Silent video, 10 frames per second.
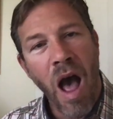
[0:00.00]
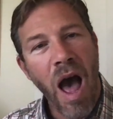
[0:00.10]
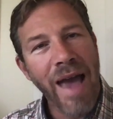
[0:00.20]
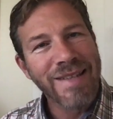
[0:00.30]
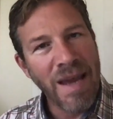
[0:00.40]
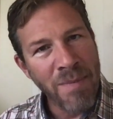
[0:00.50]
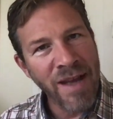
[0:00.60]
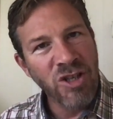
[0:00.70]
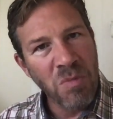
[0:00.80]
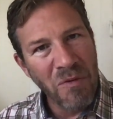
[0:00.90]
as I
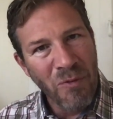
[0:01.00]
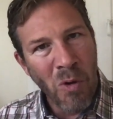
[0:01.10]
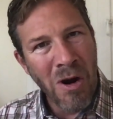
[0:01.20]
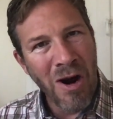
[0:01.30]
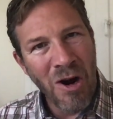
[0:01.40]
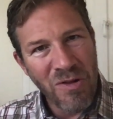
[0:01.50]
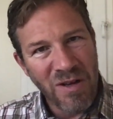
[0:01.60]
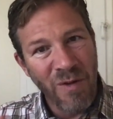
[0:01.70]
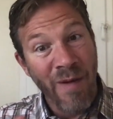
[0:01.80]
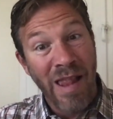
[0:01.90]
mentioned before, are the
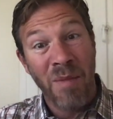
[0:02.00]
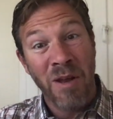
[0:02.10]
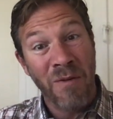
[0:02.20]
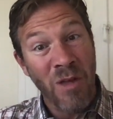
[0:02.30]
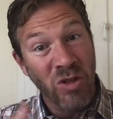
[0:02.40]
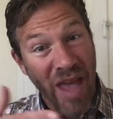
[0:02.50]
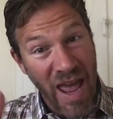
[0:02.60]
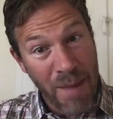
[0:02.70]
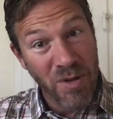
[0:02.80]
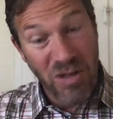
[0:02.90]
development of those
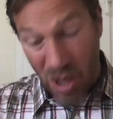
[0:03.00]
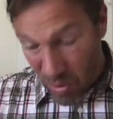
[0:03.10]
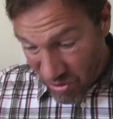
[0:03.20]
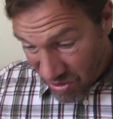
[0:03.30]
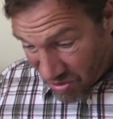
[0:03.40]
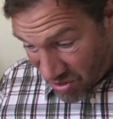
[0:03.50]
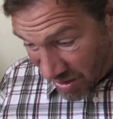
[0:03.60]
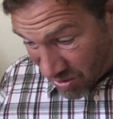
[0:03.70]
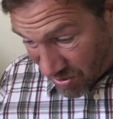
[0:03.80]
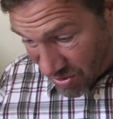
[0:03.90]
apoptosis
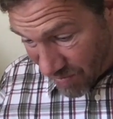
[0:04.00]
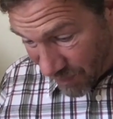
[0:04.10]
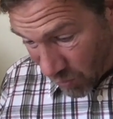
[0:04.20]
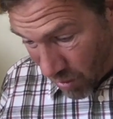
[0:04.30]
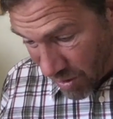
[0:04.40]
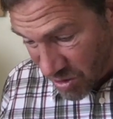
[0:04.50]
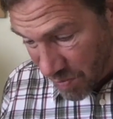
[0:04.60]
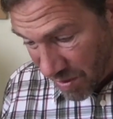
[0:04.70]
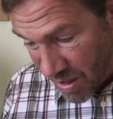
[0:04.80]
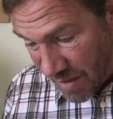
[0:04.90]
signals, where it is
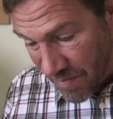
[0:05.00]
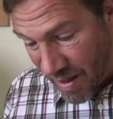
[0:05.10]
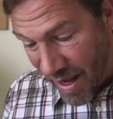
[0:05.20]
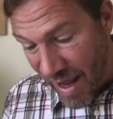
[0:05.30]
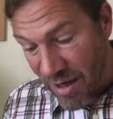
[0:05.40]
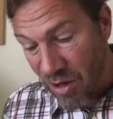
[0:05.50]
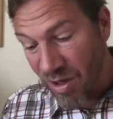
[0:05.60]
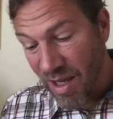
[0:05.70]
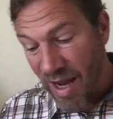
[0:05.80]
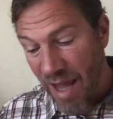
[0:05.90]
believed that
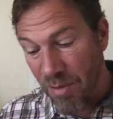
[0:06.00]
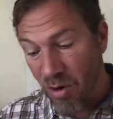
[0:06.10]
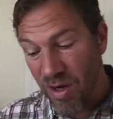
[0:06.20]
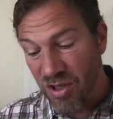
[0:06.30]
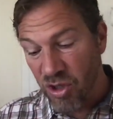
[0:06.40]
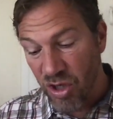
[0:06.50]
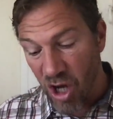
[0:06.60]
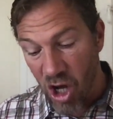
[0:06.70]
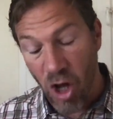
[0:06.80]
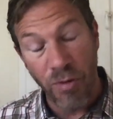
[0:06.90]
endocannabinoids could
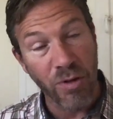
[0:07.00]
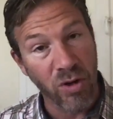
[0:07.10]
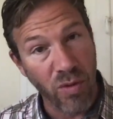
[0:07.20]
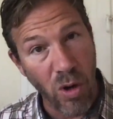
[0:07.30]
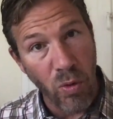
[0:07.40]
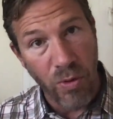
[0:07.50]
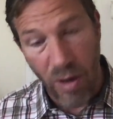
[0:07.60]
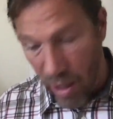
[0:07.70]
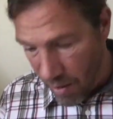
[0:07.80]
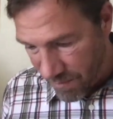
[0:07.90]
halt the growth
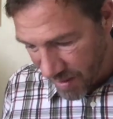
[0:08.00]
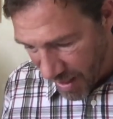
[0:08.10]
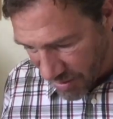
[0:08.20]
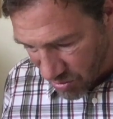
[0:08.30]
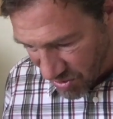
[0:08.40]
of cancer